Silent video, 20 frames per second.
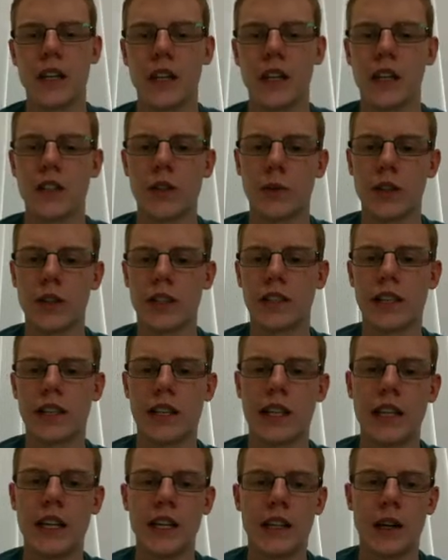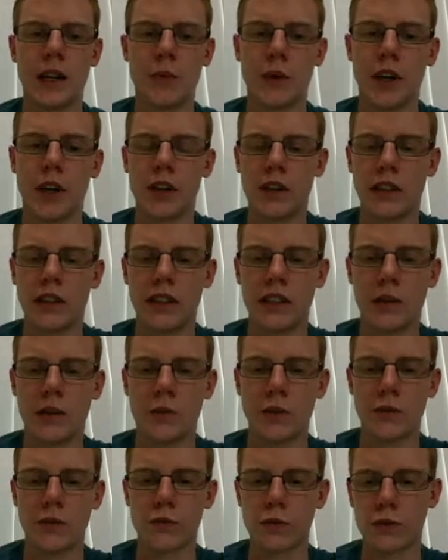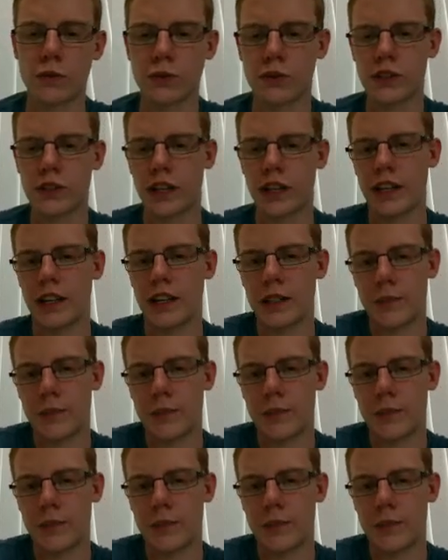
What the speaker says: So we can see here that we only end up with rules that